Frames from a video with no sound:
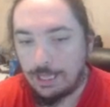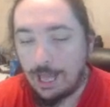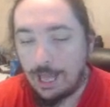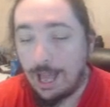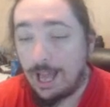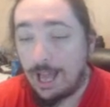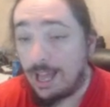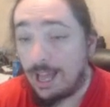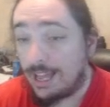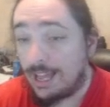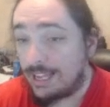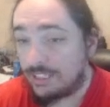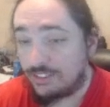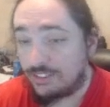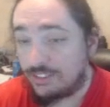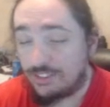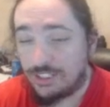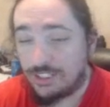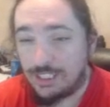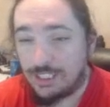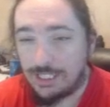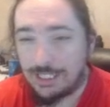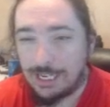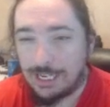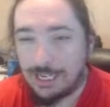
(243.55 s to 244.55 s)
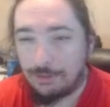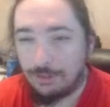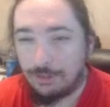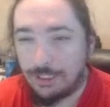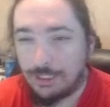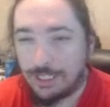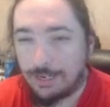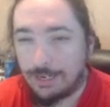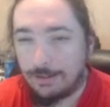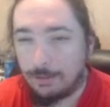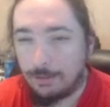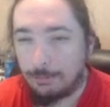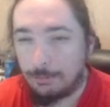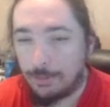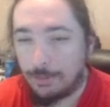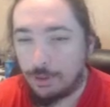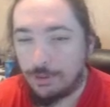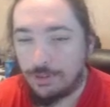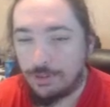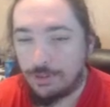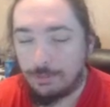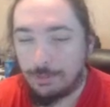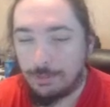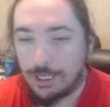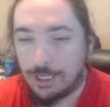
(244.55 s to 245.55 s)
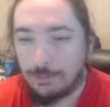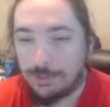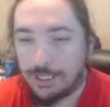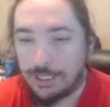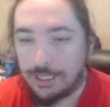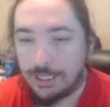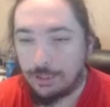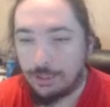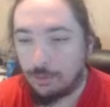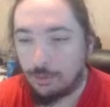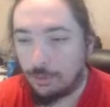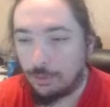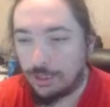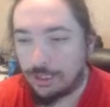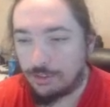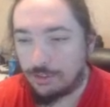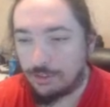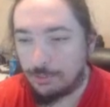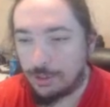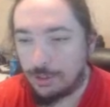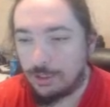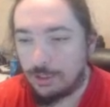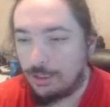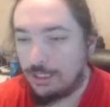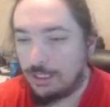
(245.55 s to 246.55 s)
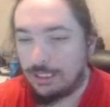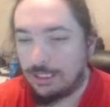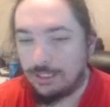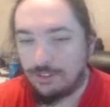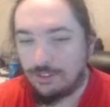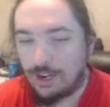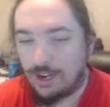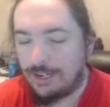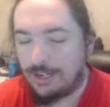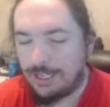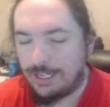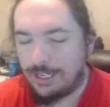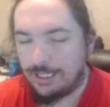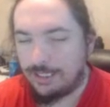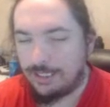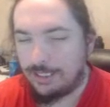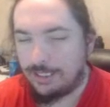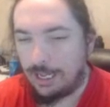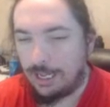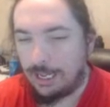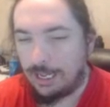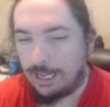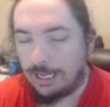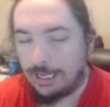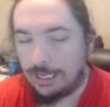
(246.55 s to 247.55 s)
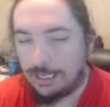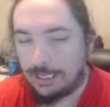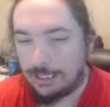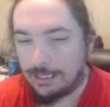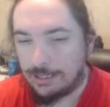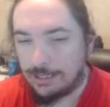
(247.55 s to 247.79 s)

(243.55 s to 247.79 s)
uh, SD. He can't really carry both and be able to hit Gorgas well because Iron Head uh,